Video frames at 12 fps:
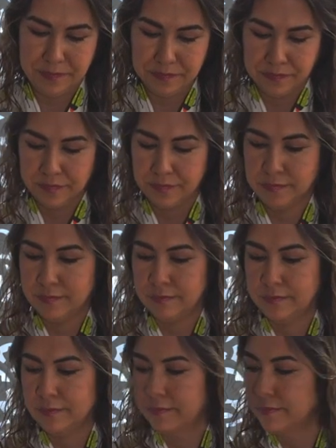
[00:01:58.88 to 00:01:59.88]

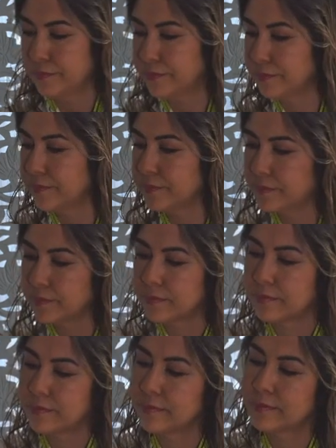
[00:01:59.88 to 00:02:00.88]

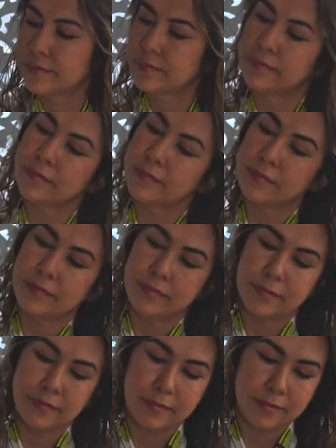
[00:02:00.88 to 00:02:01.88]

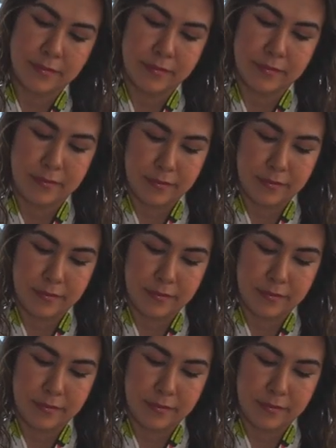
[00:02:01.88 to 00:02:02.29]
(no one is talking)